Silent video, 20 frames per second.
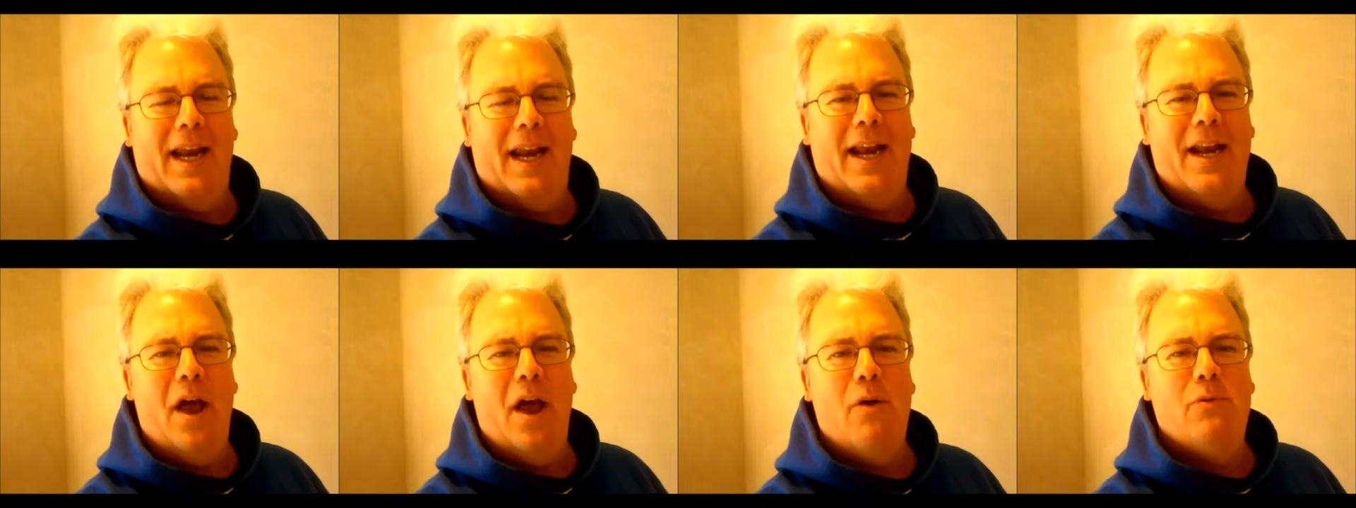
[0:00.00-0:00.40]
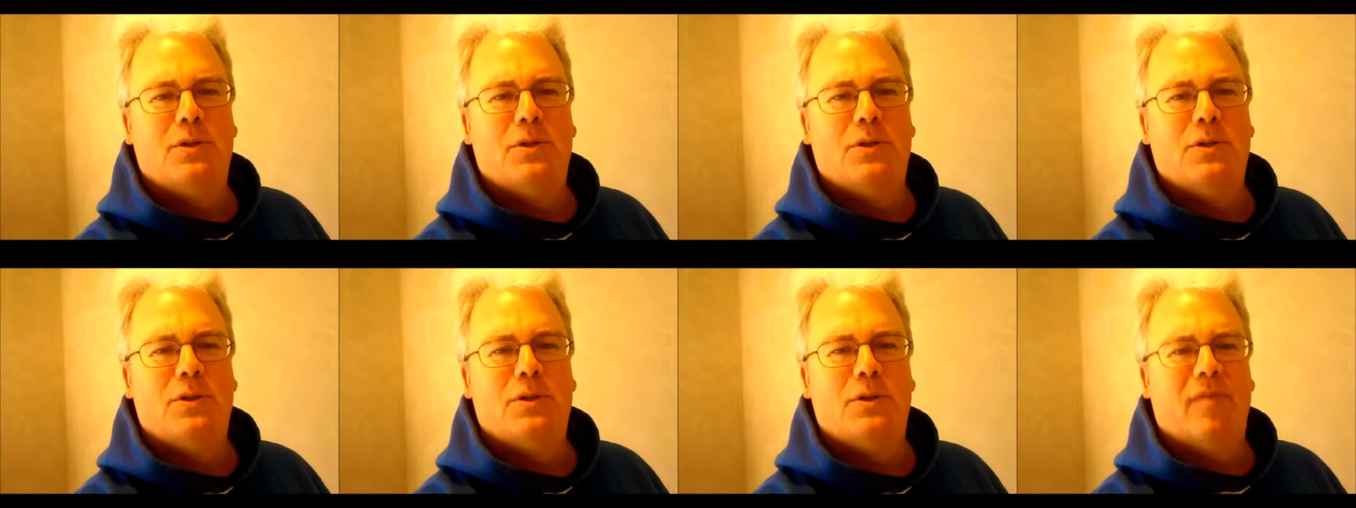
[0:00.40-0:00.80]
and I
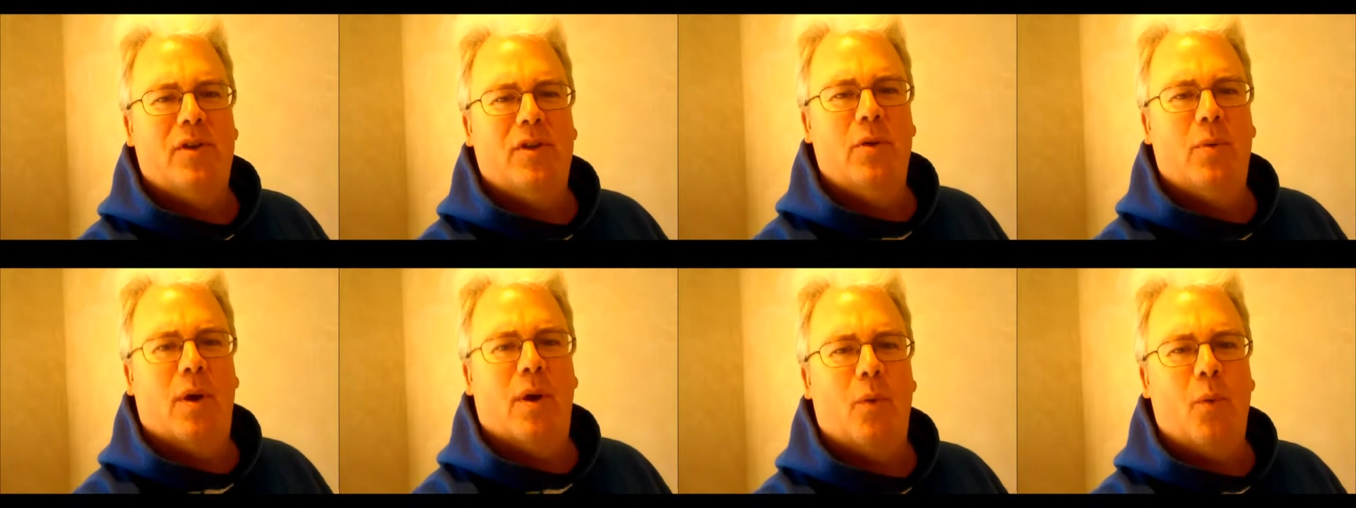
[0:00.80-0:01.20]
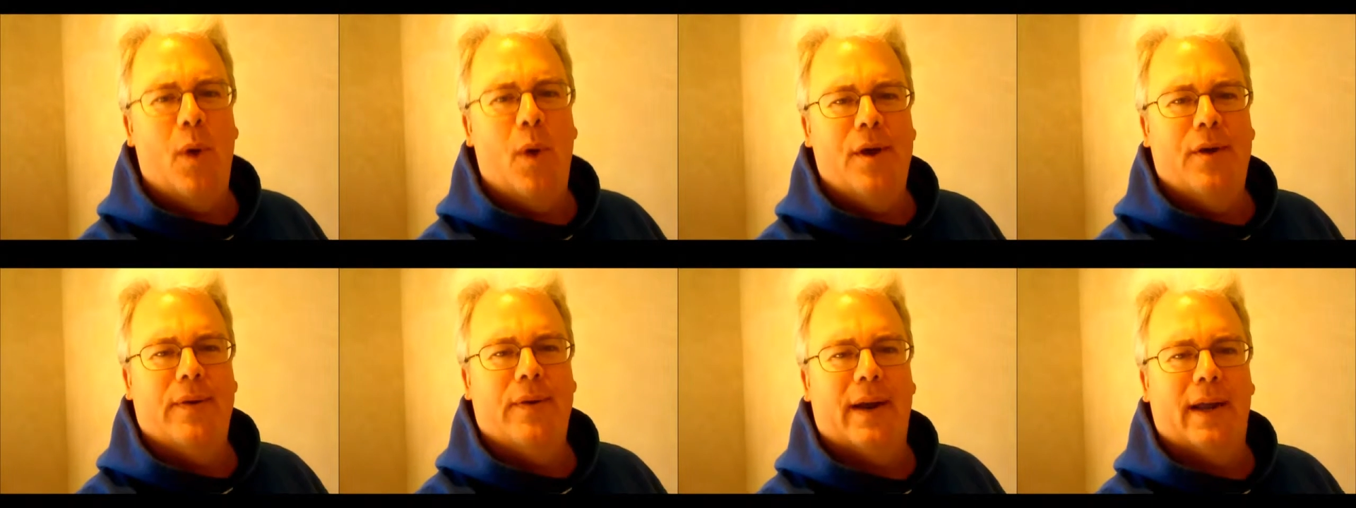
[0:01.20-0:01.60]
know some of you
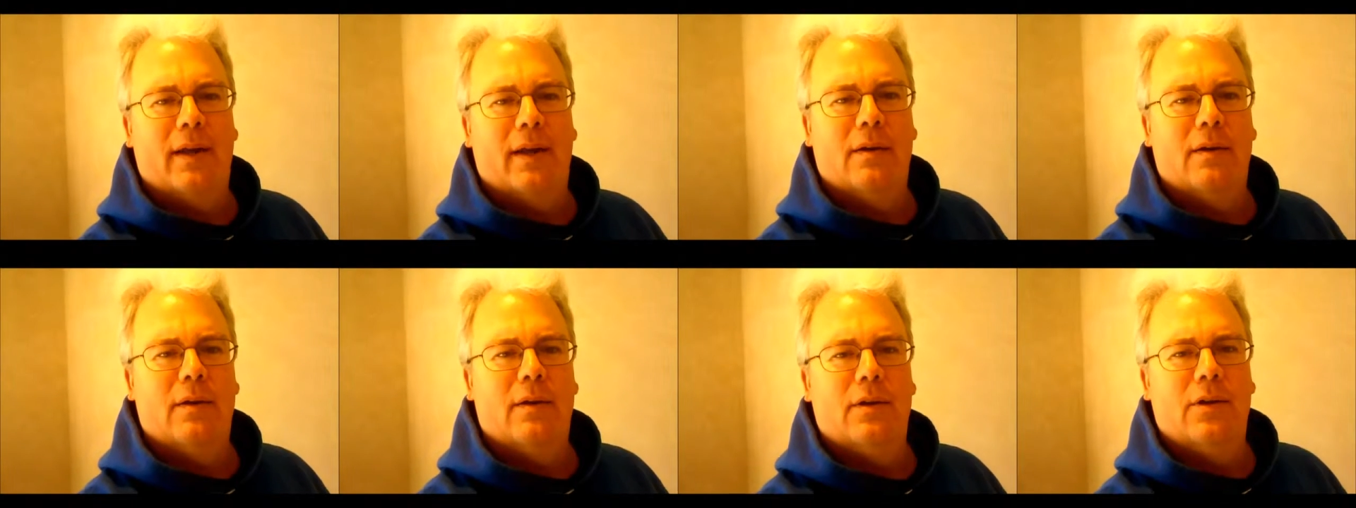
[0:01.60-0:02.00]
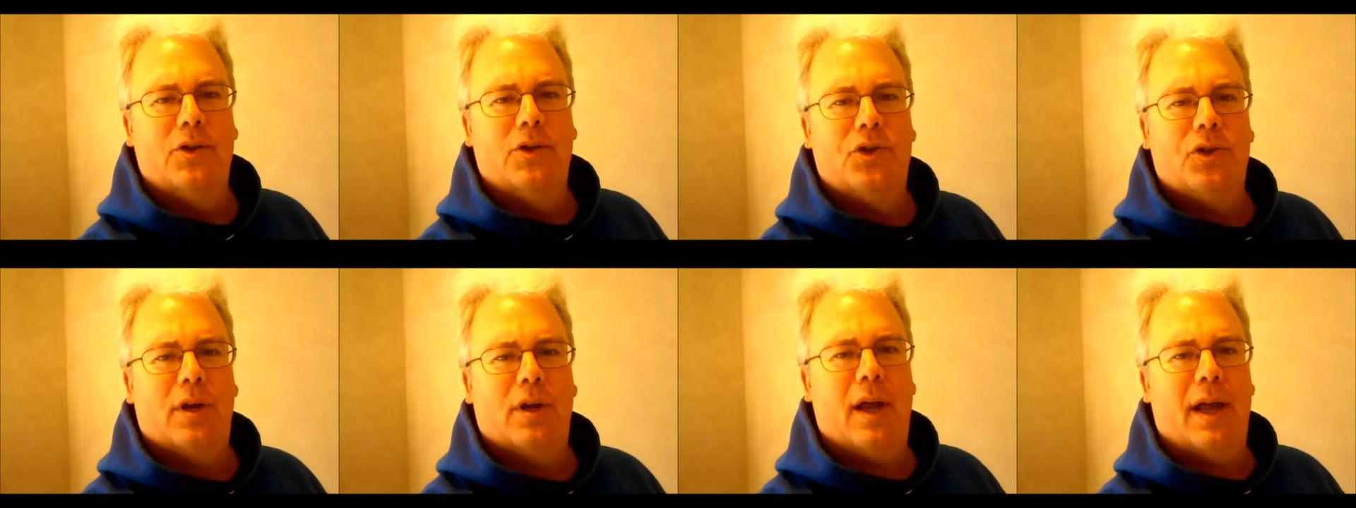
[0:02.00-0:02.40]
are wondering,
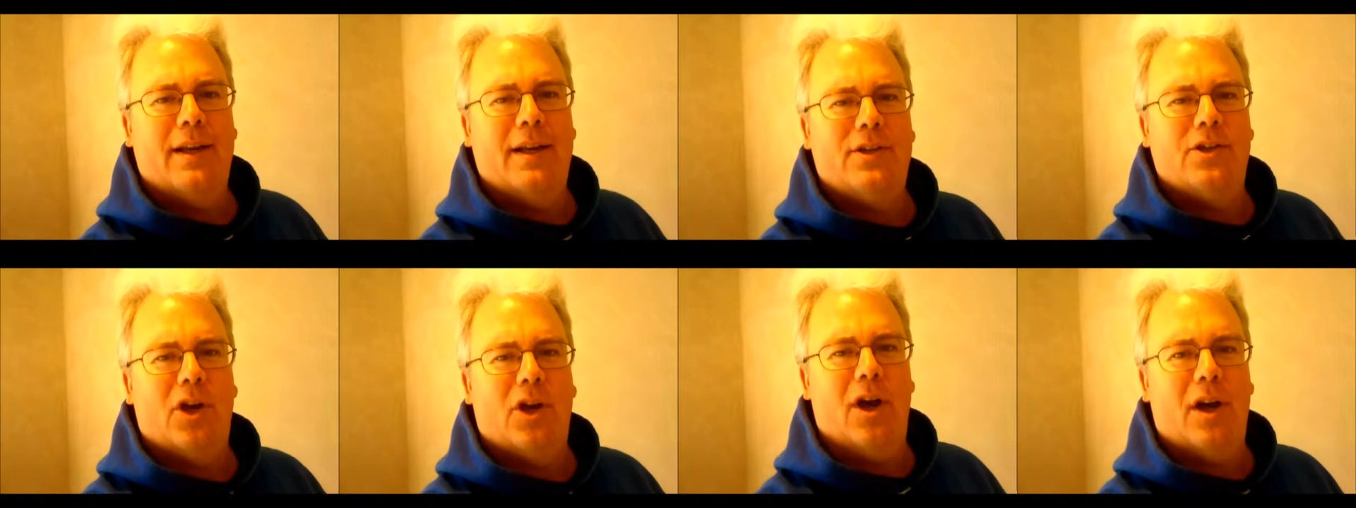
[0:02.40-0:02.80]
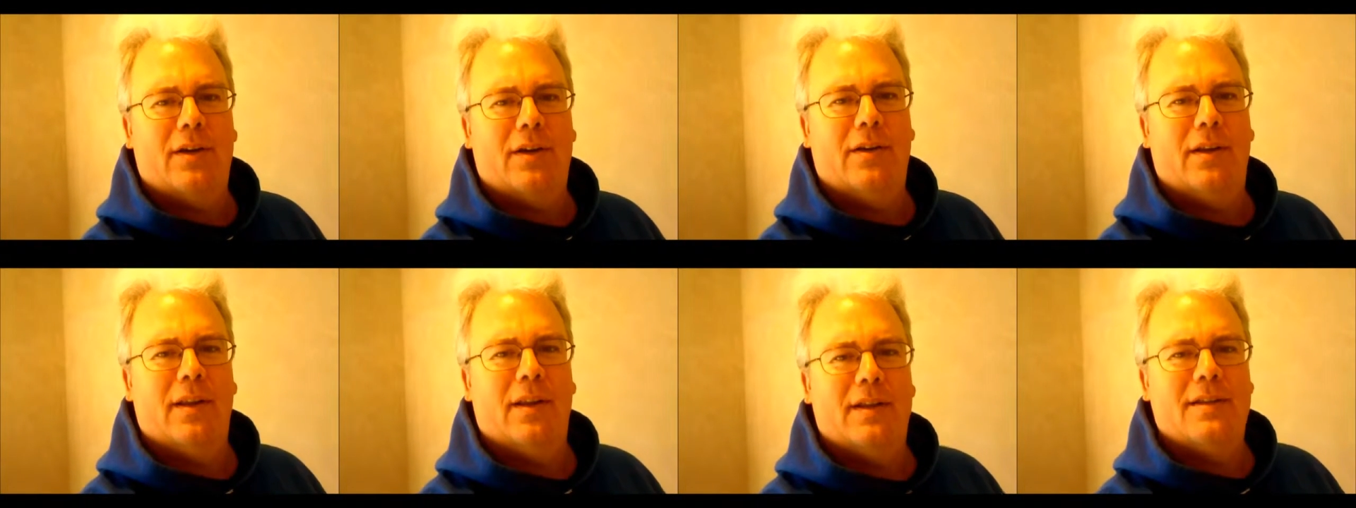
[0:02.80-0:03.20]
should I
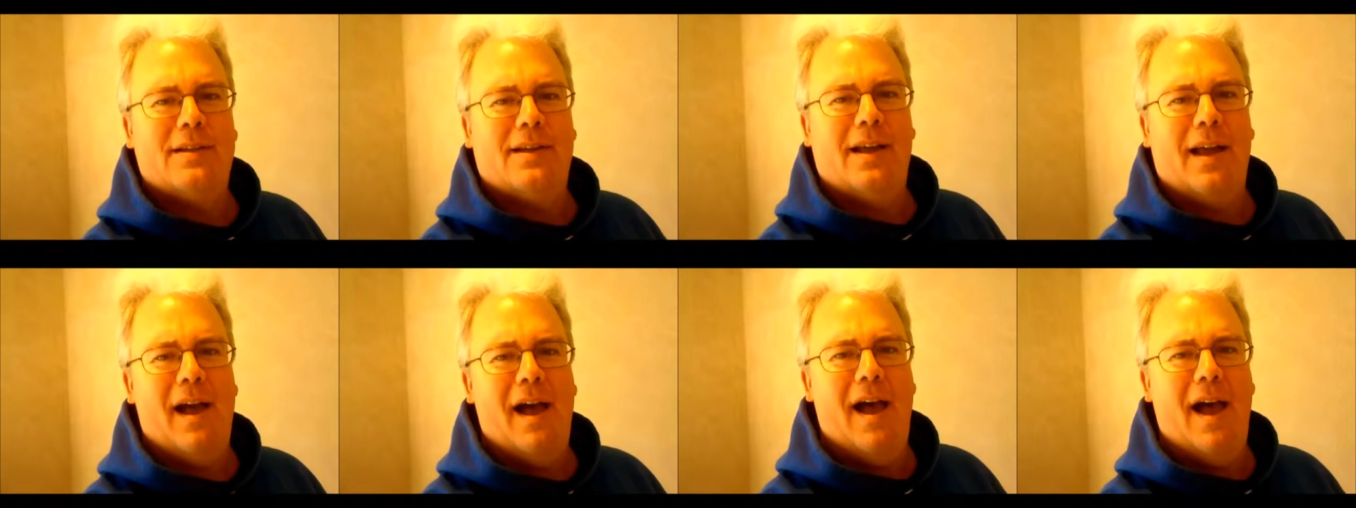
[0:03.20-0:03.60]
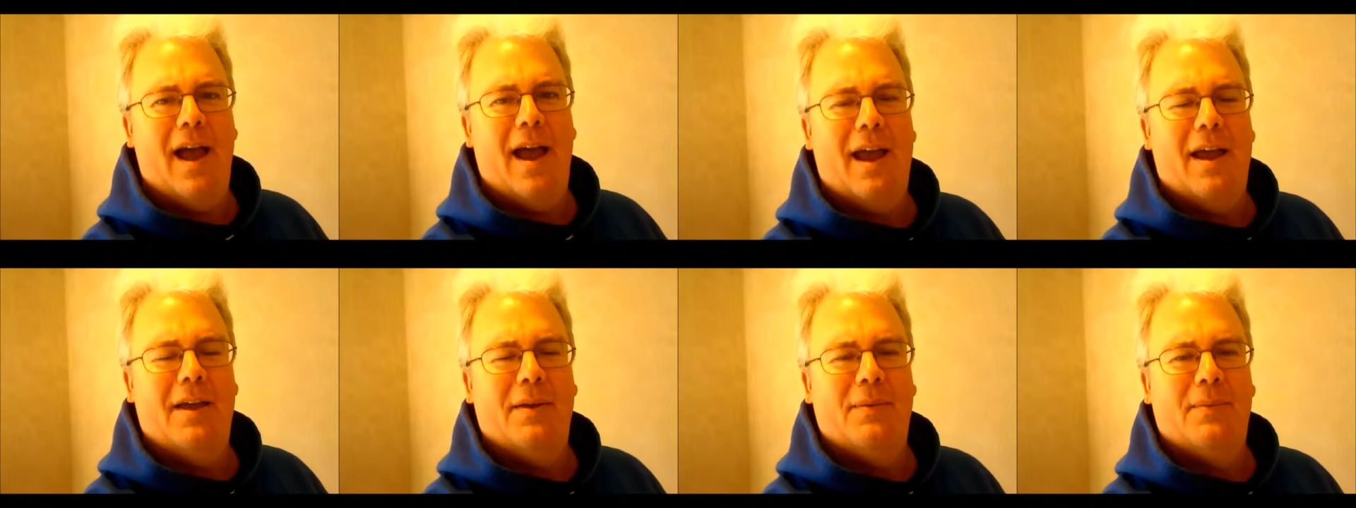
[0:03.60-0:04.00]
talk to this
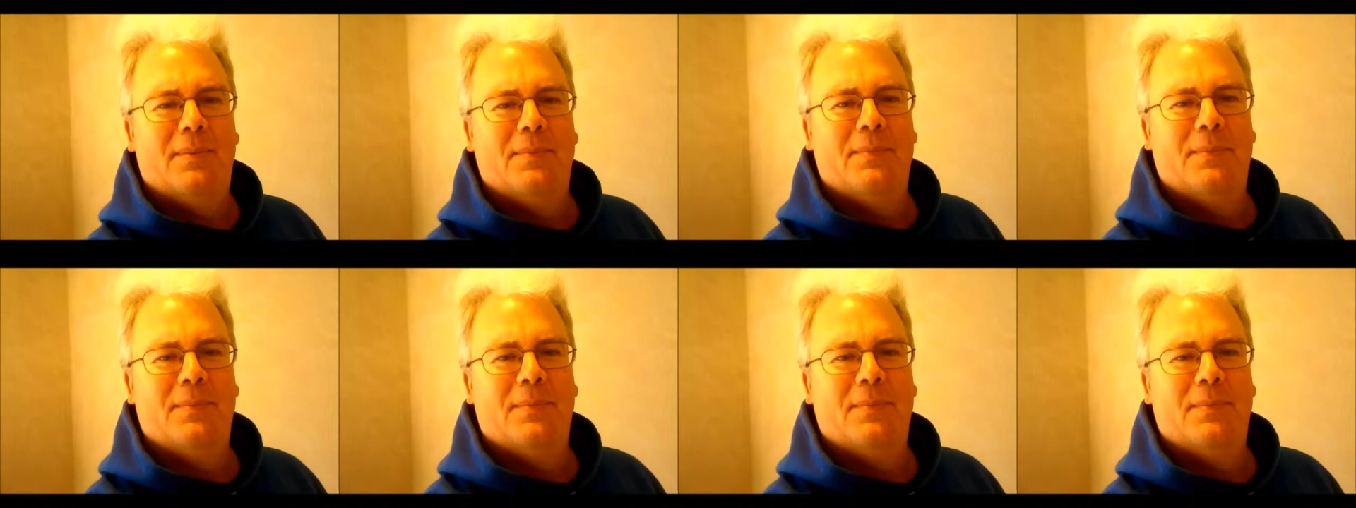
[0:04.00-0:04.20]
guy?